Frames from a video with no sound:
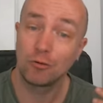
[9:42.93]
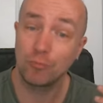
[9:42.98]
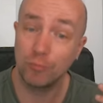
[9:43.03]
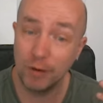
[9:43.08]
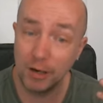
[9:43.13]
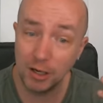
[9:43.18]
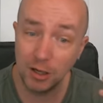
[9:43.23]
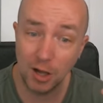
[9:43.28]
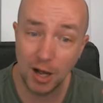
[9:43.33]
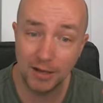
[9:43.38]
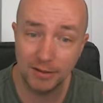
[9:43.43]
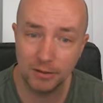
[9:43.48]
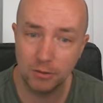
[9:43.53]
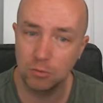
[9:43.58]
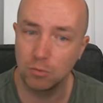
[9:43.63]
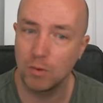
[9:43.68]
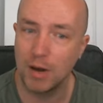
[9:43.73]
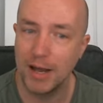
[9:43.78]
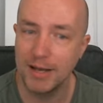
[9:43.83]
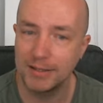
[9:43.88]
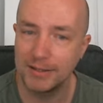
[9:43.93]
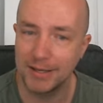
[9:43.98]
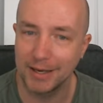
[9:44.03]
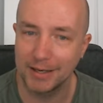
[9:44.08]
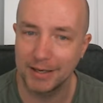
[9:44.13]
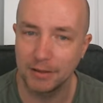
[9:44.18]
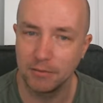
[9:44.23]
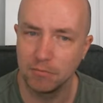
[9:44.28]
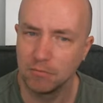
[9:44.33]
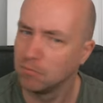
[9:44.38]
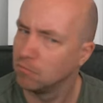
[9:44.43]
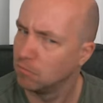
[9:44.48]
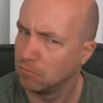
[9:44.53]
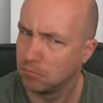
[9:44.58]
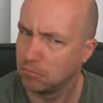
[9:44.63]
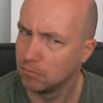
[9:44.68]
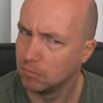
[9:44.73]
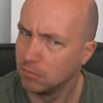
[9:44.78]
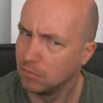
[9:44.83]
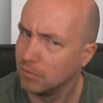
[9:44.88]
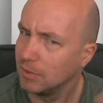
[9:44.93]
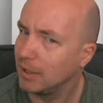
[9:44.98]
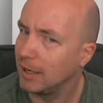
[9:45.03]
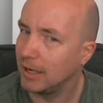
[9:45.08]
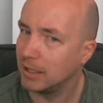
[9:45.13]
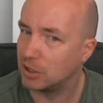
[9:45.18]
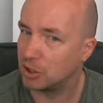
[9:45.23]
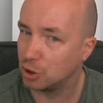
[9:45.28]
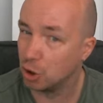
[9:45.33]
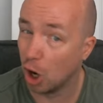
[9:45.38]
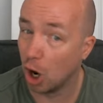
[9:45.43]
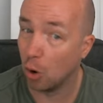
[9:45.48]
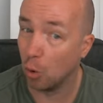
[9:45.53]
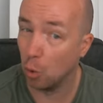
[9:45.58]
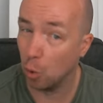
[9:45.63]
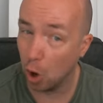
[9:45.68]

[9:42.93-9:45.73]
realizing wait a second, it's not